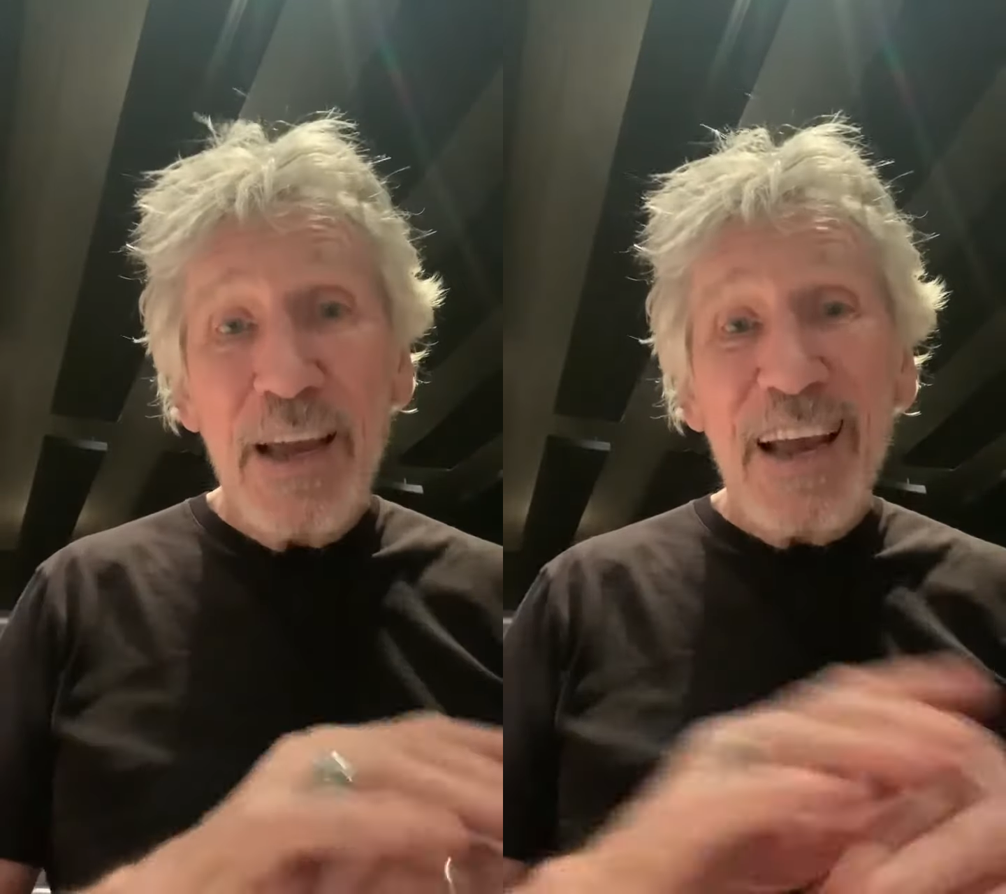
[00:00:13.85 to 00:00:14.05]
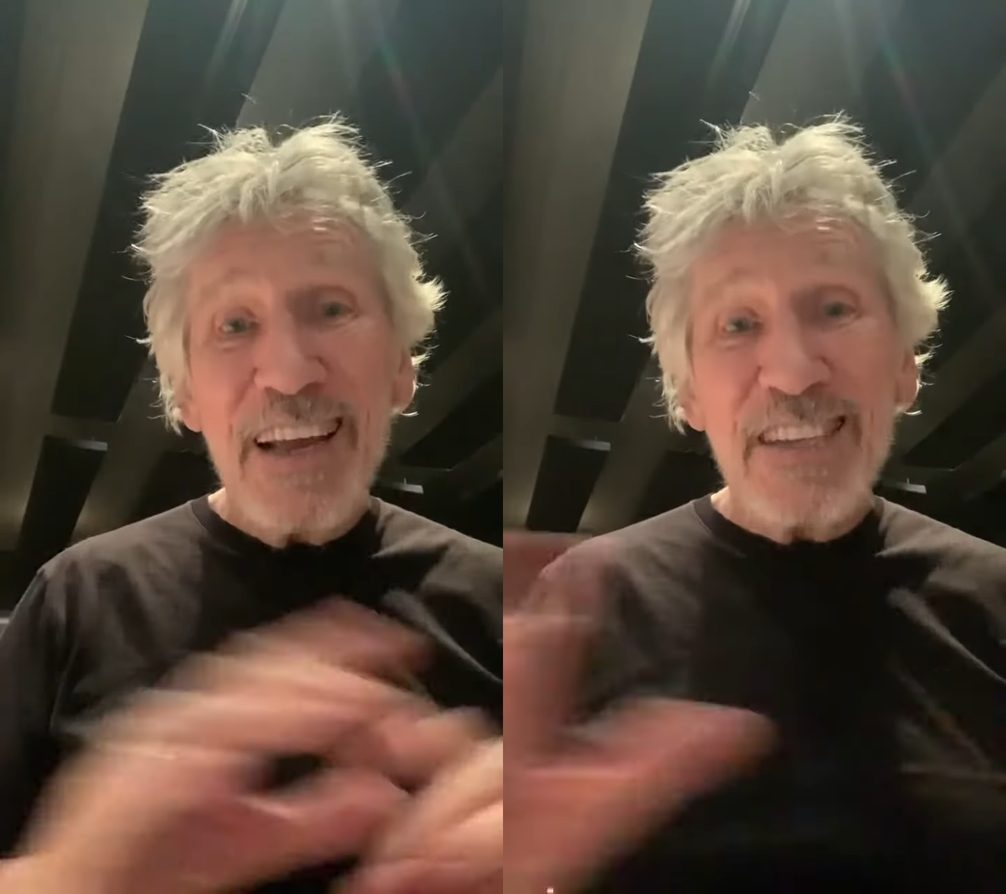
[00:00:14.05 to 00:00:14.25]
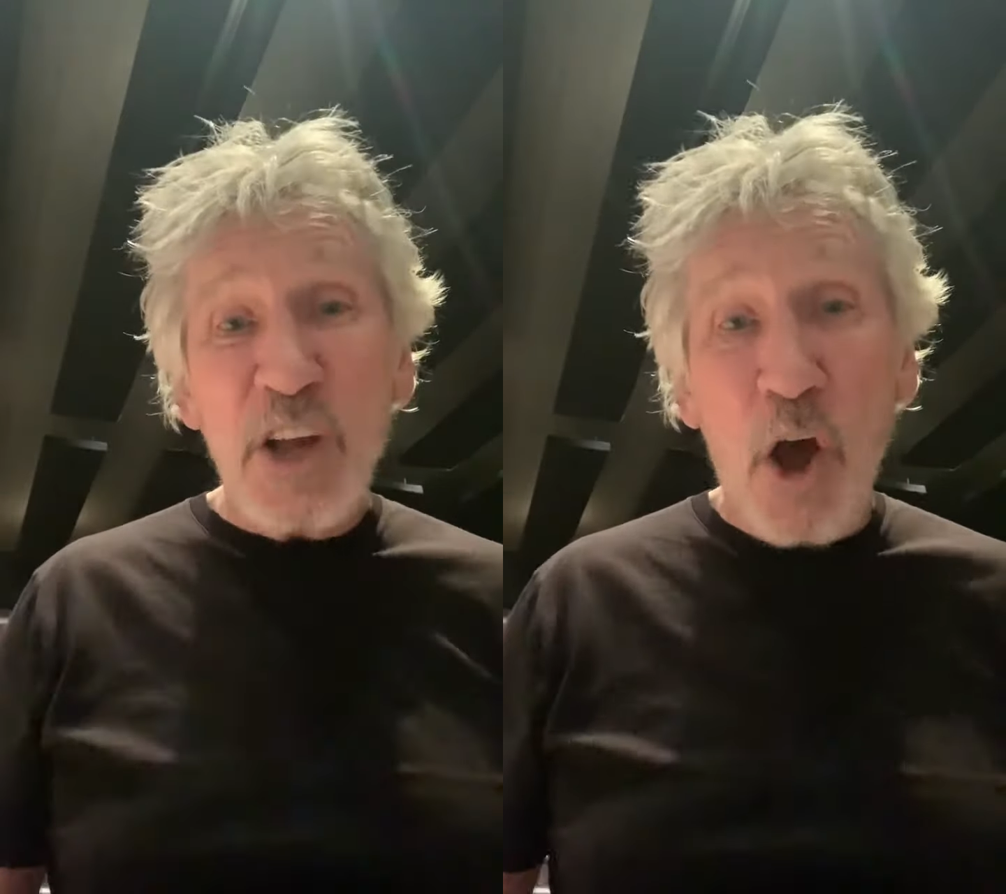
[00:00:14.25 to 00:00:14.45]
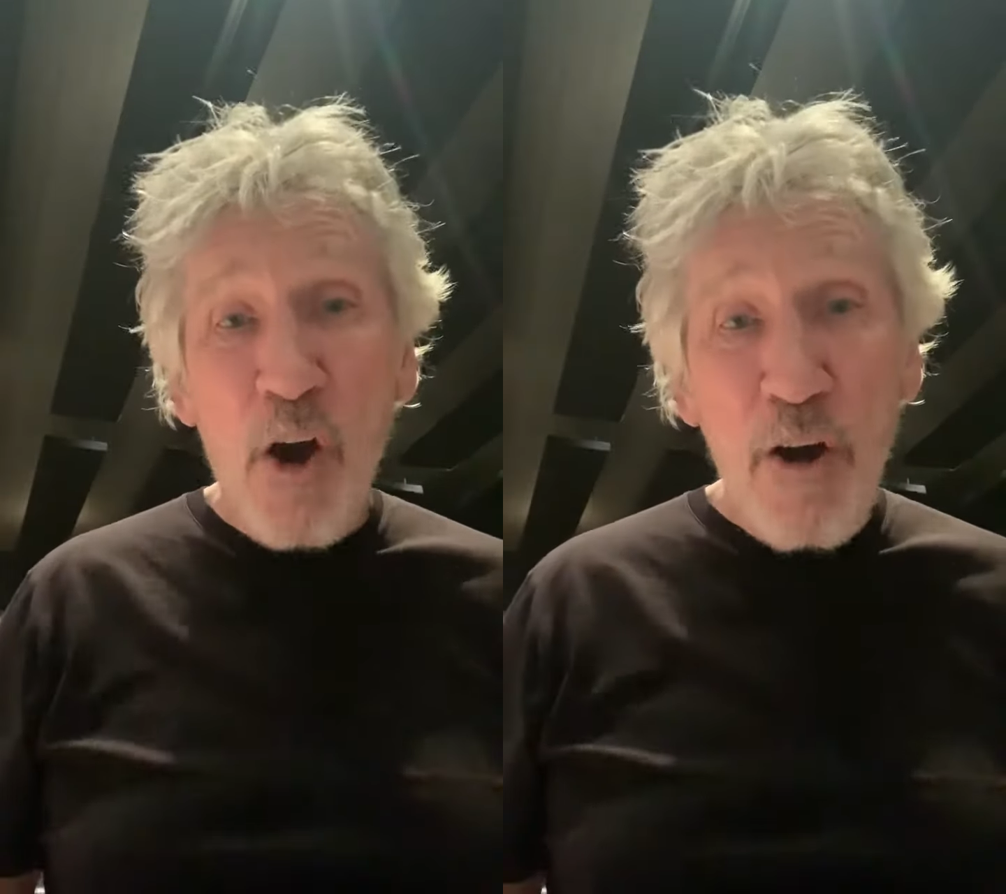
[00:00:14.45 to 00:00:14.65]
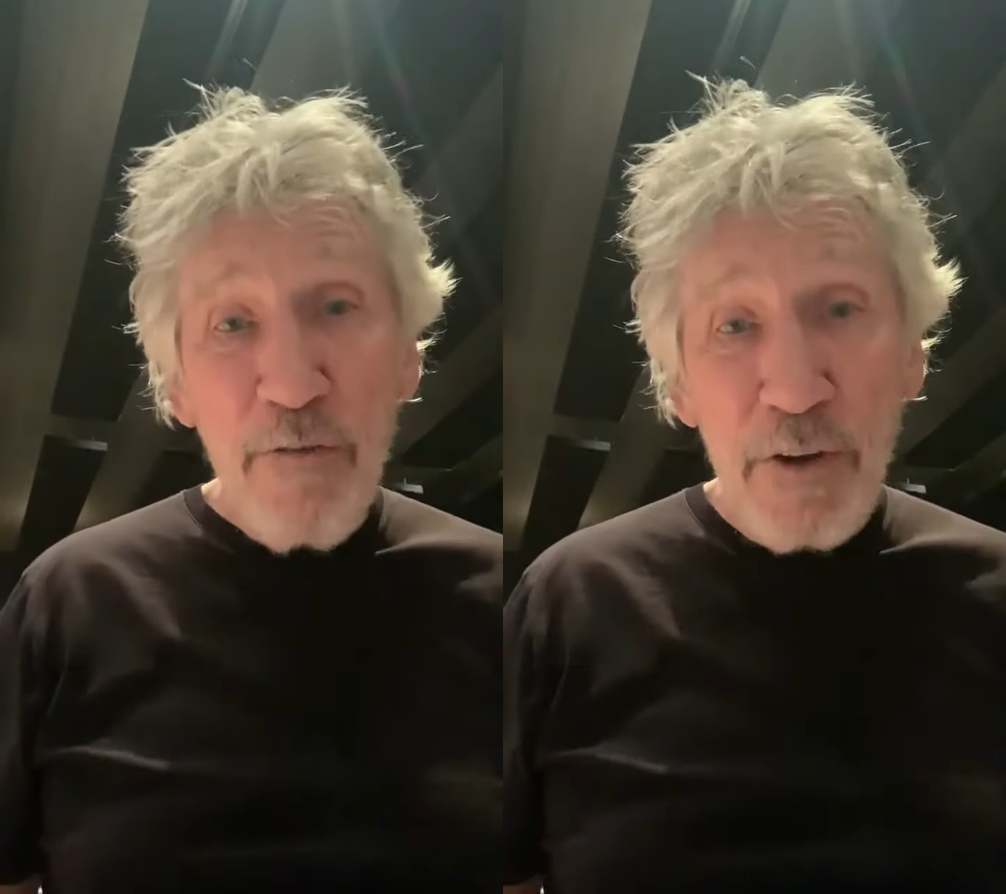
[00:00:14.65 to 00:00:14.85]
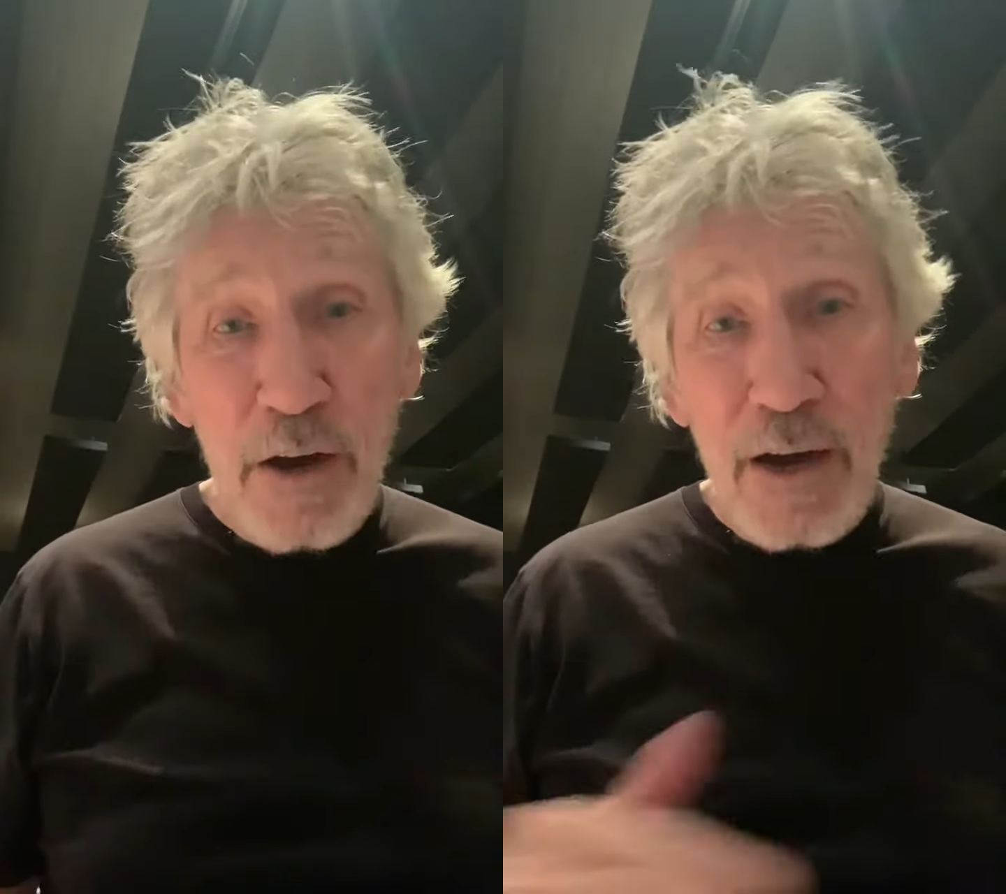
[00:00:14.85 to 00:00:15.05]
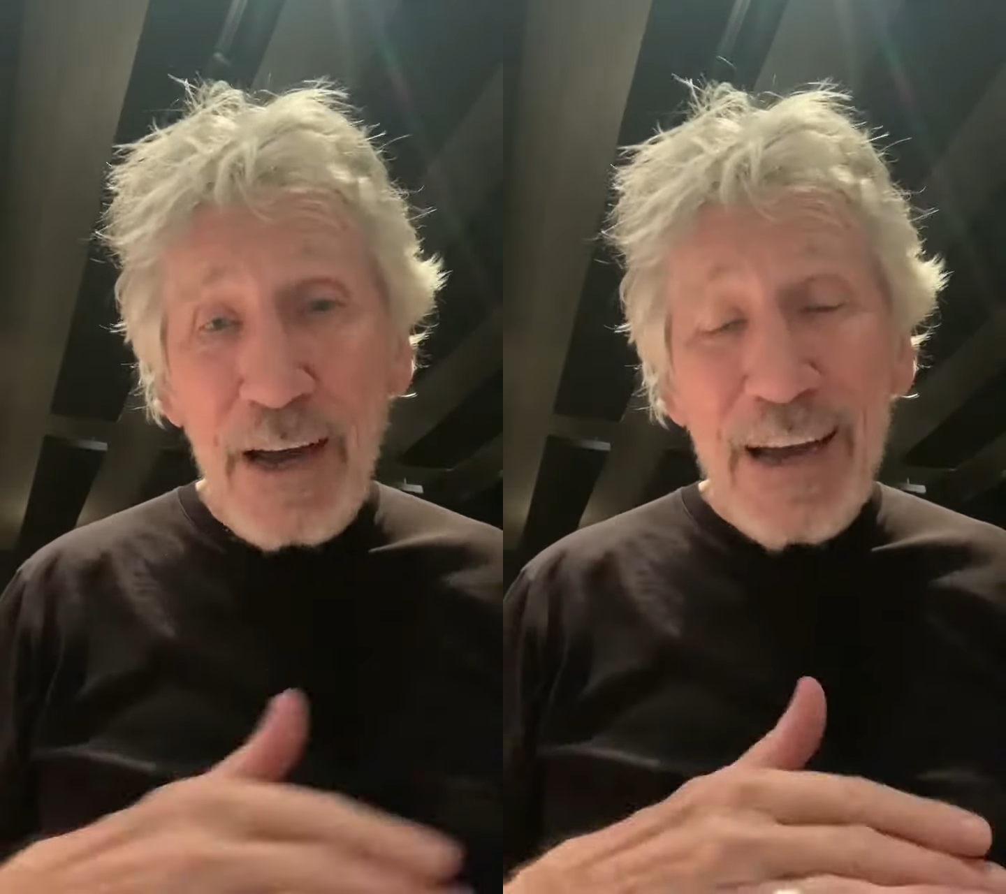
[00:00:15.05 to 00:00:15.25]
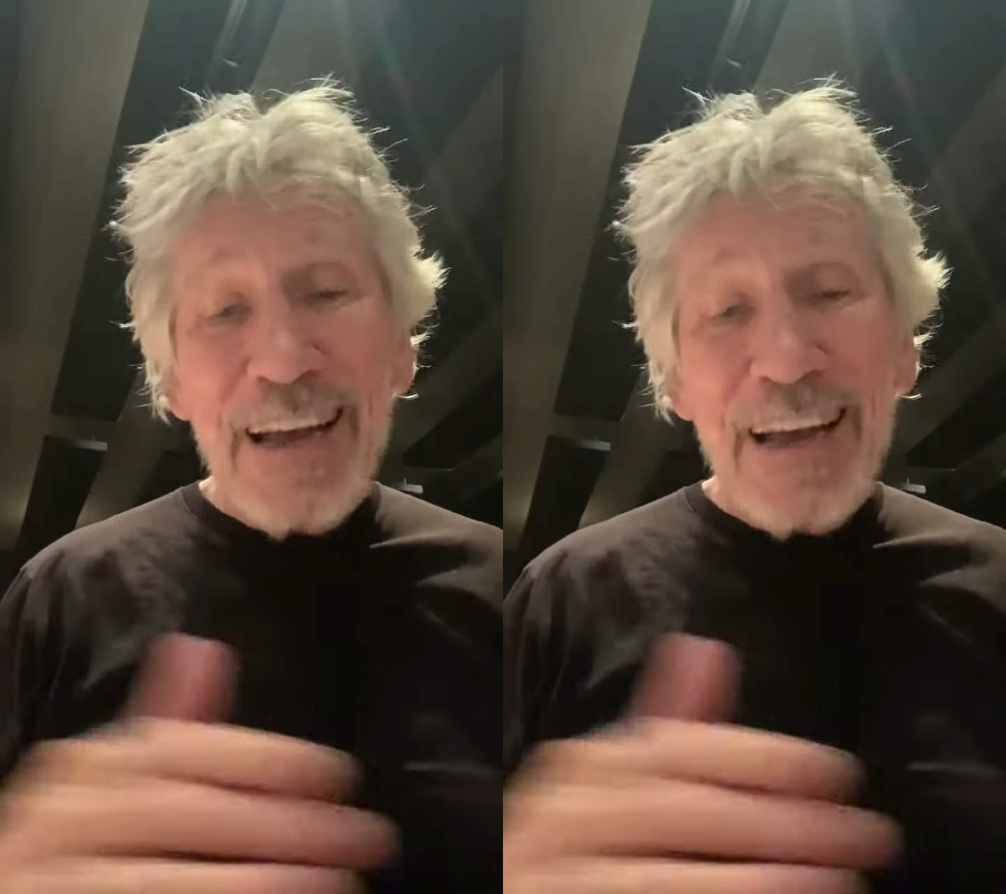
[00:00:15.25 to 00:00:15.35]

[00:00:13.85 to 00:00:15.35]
It's over.